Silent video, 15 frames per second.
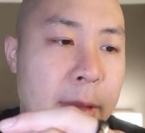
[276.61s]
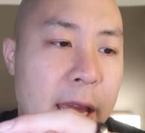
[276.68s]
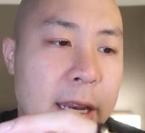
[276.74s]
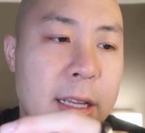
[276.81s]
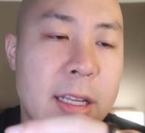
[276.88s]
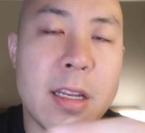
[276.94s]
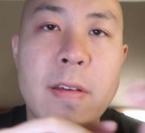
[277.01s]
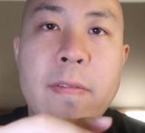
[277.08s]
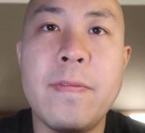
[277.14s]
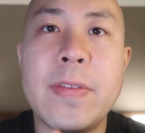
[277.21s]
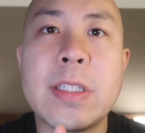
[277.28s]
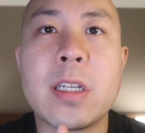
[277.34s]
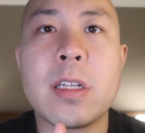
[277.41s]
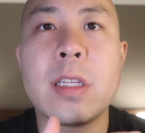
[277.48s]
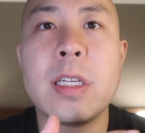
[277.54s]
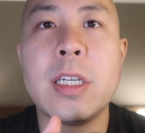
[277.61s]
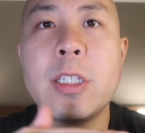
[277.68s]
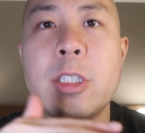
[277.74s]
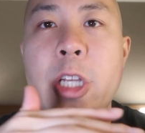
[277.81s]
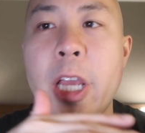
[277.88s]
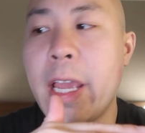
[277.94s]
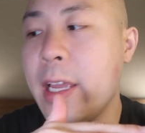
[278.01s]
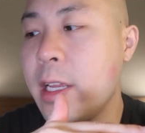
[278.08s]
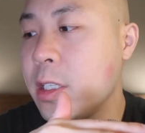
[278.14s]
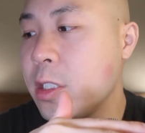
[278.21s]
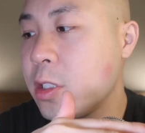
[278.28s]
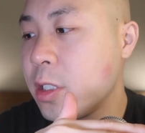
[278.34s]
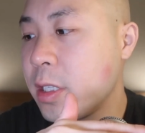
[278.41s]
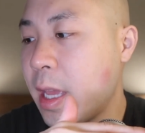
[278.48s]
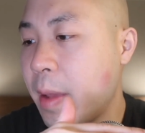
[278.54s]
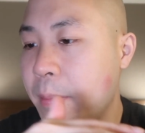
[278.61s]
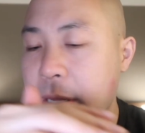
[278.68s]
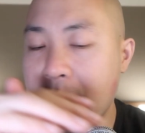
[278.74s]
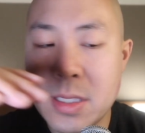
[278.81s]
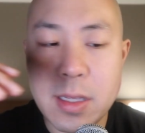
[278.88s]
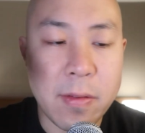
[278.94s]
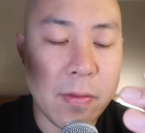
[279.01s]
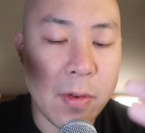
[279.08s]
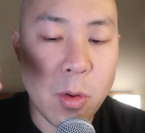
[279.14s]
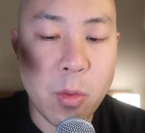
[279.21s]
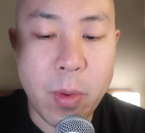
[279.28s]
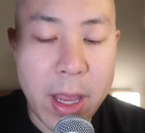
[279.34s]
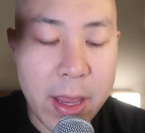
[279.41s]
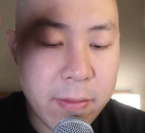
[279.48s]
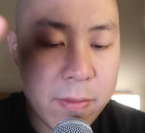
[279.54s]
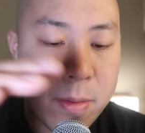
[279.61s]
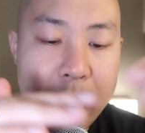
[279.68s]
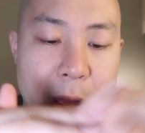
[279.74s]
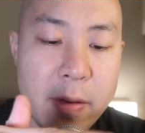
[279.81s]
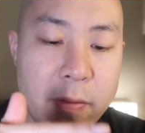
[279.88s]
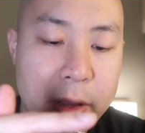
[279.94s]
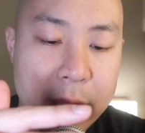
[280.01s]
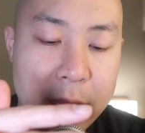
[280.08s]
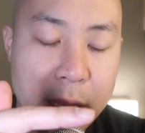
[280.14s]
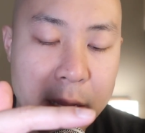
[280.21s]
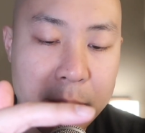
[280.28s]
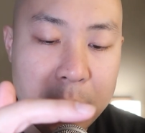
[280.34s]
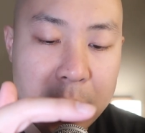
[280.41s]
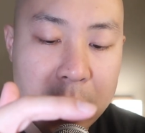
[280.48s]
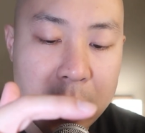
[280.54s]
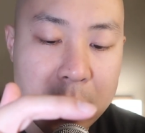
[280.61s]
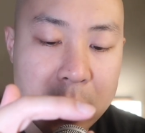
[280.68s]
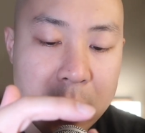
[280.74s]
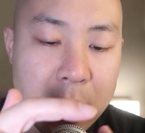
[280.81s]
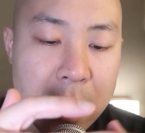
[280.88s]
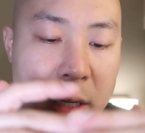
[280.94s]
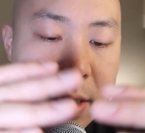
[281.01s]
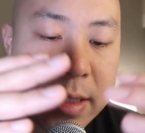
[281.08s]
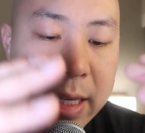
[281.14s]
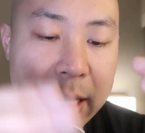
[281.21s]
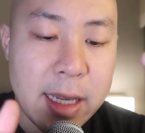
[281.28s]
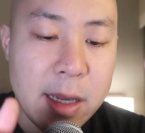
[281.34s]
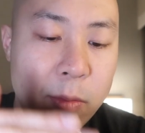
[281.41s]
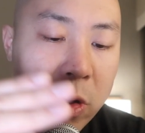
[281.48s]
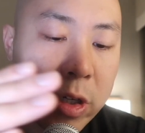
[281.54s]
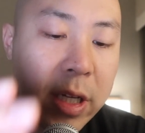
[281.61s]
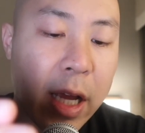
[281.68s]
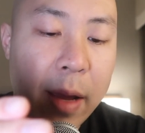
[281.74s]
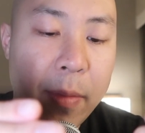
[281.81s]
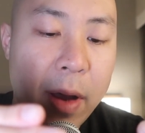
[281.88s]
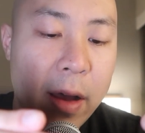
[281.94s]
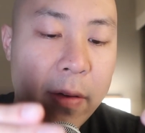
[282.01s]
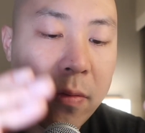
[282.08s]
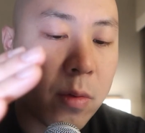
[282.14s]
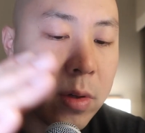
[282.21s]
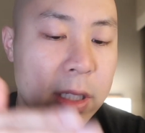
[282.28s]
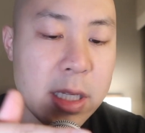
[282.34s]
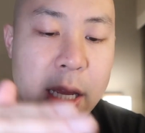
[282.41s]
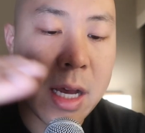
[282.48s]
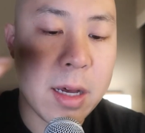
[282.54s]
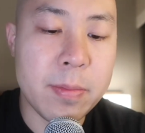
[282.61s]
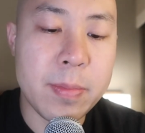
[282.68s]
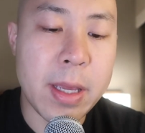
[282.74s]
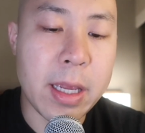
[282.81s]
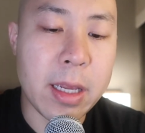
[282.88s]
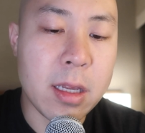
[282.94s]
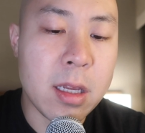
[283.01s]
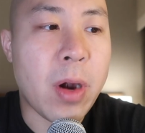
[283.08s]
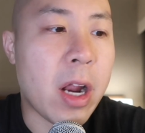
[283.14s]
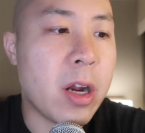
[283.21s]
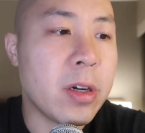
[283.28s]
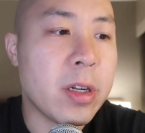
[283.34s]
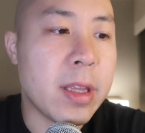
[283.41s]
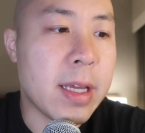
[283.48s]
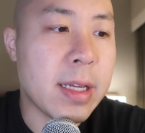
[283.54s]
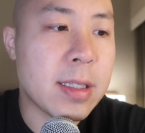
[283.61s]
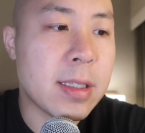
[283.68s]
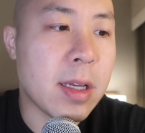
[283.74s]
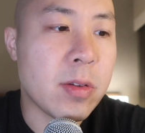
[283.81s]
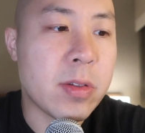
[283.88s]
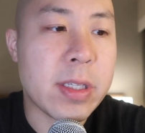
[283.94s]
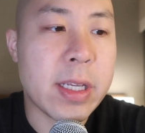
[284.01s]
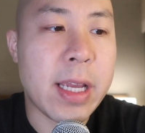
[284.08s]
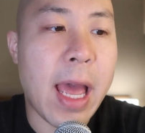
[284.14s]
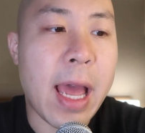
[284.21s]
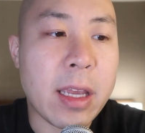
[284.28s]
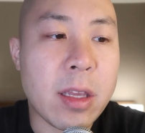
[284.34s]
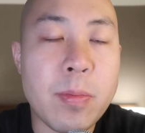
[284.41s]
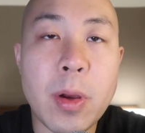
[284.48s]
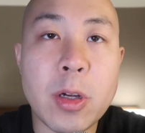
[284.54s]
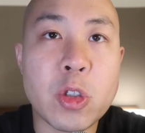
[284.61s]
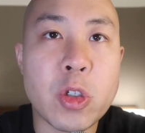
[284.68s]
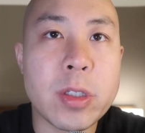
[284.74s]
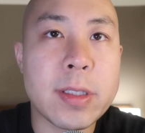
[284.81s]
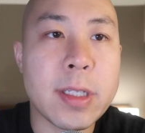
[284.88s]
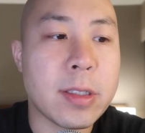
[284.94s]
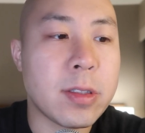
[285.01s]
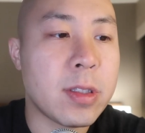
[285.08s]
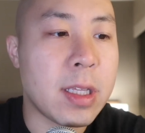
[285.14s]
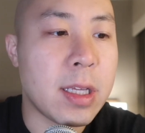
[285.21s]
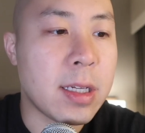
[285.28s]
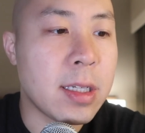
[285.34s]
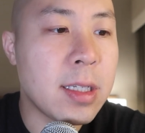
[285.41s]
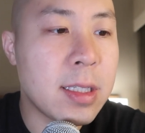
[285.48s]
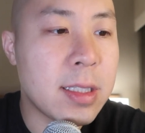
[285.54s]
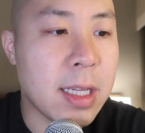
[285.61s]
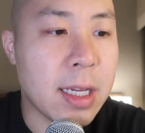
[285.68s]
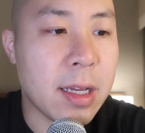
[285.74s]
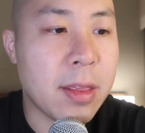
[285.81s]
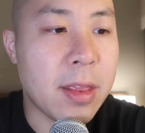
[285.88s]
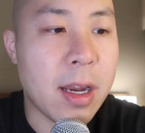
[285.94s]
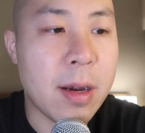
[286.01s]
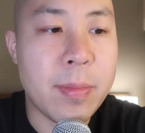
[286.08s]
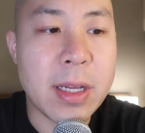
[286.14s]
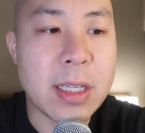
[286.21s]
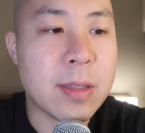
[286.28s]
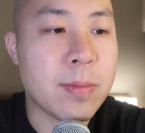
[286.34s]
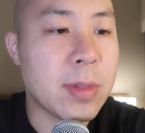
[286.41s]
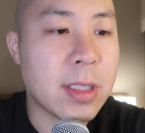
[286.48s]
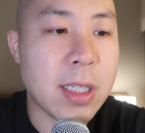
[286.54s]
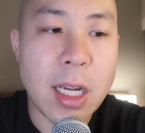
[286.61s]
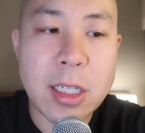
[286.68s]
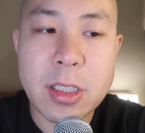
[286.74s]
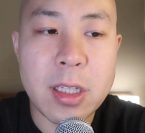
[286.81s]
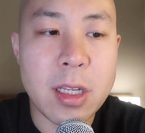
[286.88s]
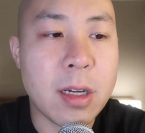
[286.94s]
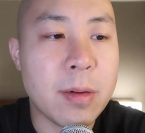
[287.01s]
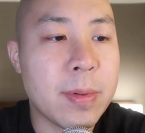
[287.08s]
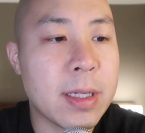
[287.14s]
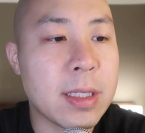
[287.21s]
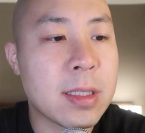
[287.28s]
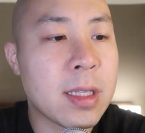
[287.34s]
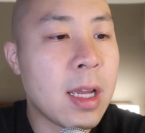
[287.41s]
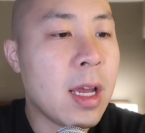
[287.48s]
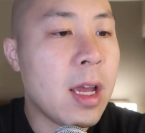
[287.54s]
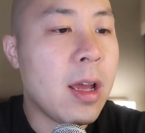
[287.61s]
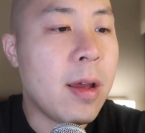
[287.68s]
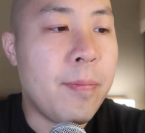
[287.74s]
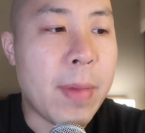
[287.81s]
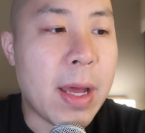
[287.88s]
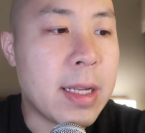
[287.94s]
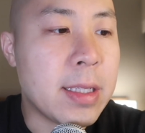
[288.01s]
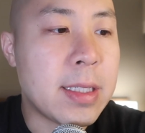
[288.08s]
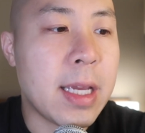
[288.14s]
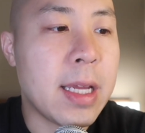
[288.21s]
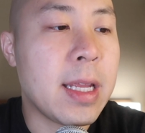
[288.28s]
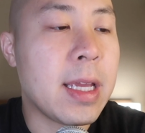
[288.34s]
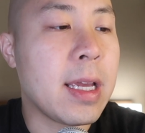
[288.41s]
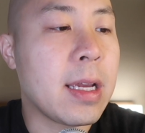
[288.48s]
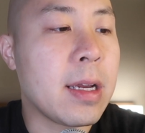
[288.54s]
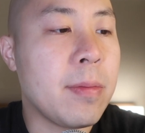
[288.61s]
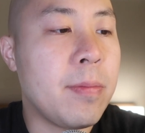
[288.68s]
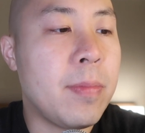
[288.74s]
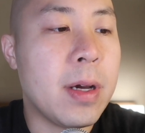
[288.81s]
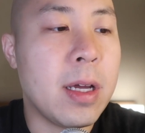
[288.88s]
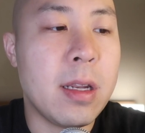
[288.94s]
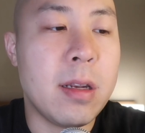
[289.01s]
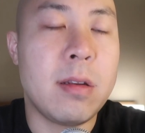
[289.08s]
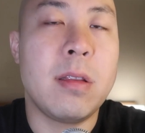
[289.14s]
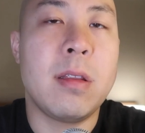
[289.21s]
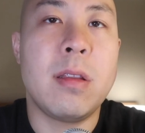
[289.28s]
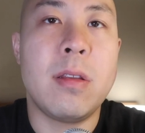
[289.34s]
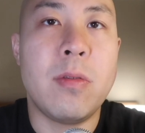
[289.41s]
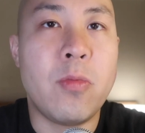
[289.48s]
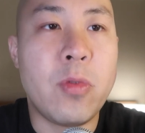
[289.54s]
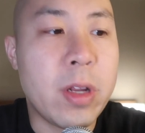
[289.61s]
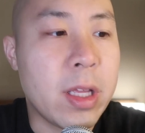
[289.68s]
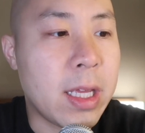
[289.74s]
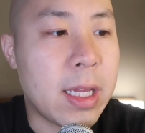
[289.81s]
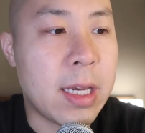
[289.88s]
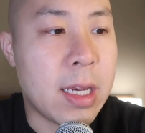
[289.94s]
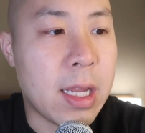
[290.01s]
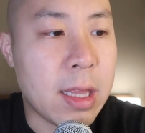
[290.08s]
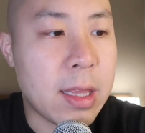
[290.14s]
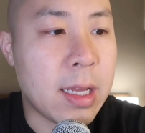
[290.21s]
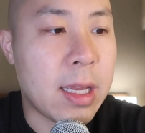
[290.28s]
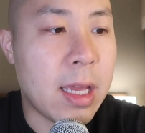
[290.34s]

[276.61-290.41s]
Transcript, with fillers: I needed to physically change, get myself away from everything because taking more time off wasn't helping. Prior to this, I was seeing acupuncturists, I was seeing, seeing a therapist, massage therapist, meditating, but really nothing